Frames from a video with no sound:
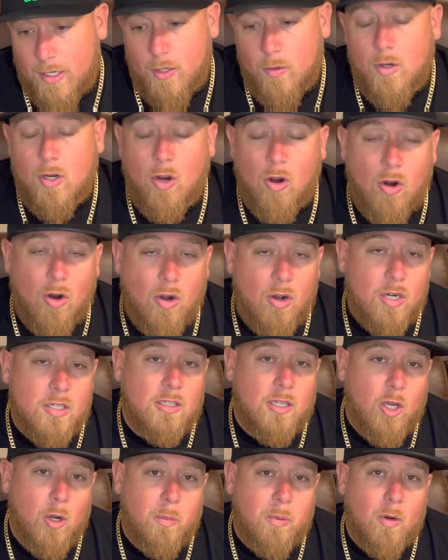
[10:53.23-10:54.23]
to do
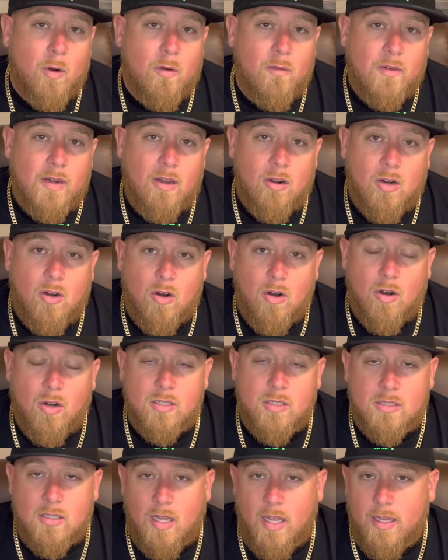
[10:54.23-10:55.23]
cars, low-profile
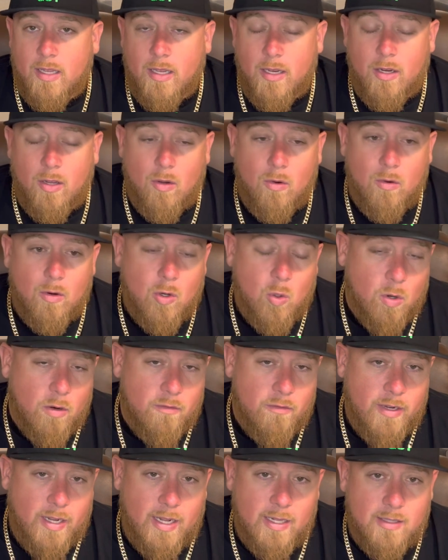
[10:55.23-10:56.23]
cars like, you know,
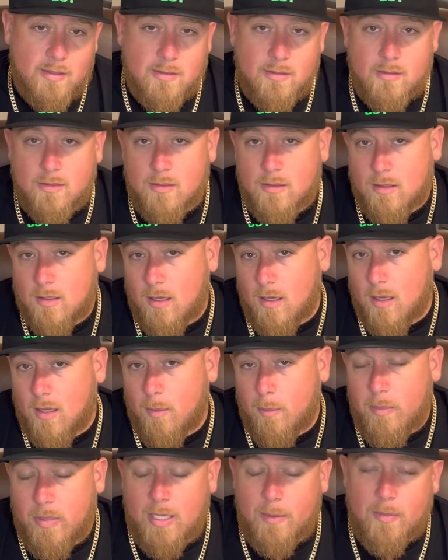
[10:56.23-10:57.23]
Corvettes,
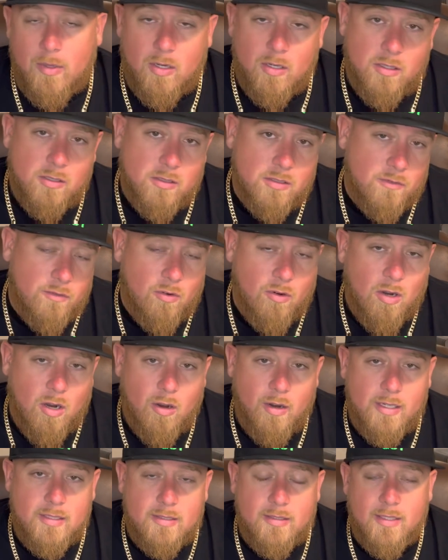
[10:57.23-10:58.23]
Beamers,
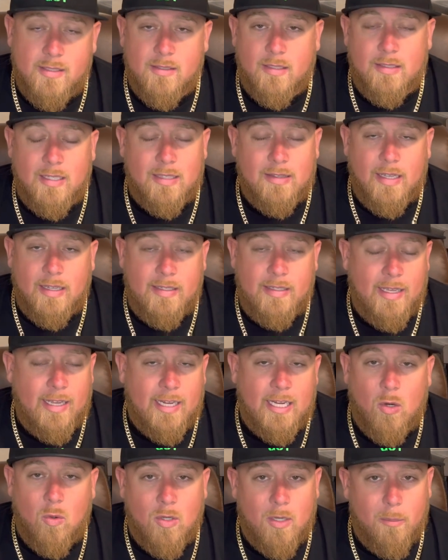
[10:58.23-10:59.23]
Ferraris, things like that, they
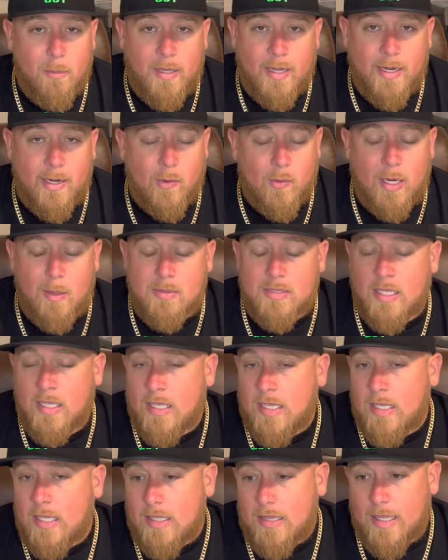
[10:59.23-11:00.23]
can't go up mega ramps.
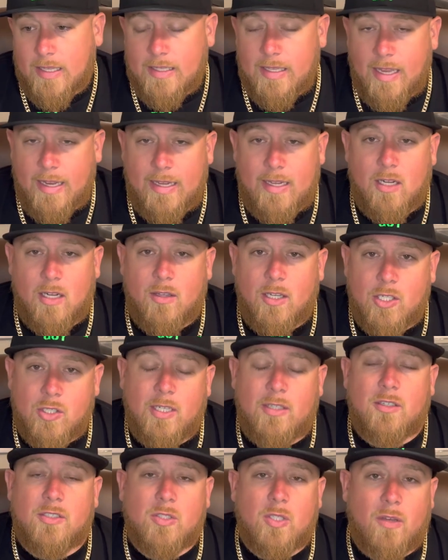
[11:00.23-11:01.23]
They can't get on the
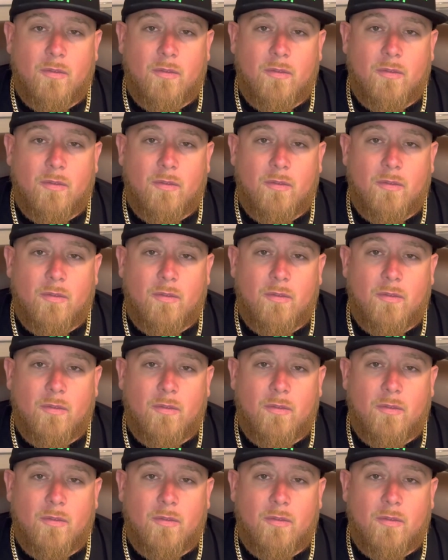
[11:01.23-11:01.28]
trailer. So